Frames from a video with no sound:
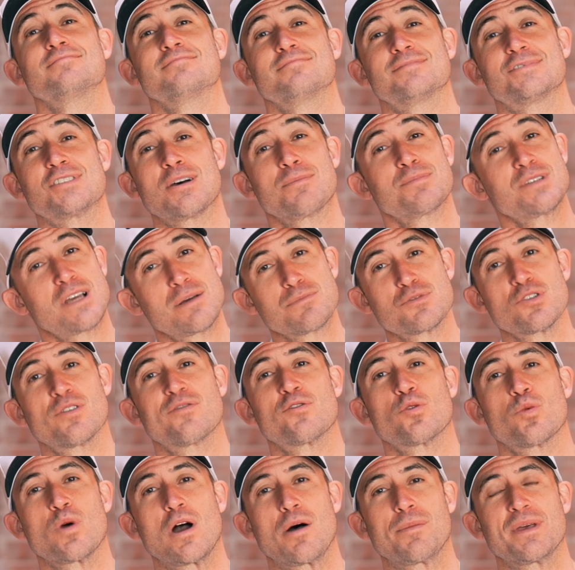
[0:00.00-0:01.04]
sometimes
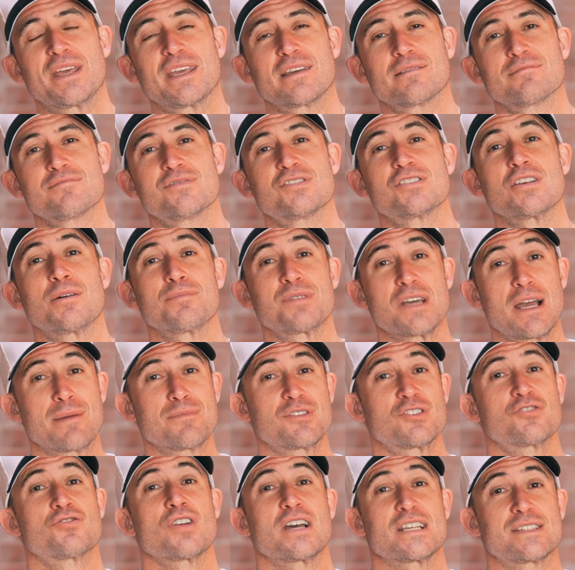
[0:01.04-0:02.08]
overwhelming, sometimes
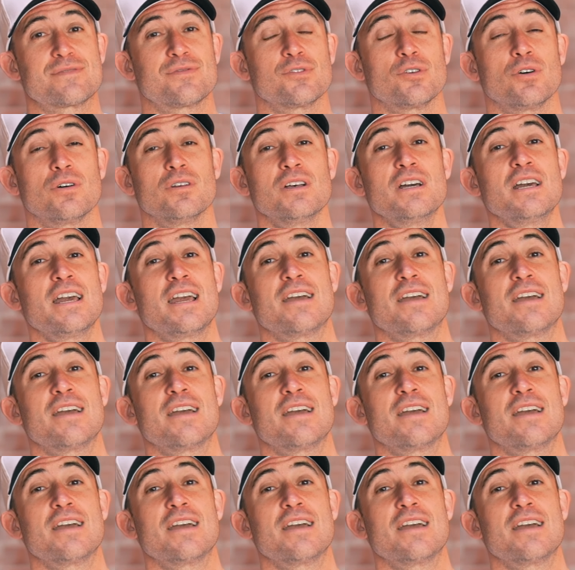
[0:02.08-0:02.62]
stressful.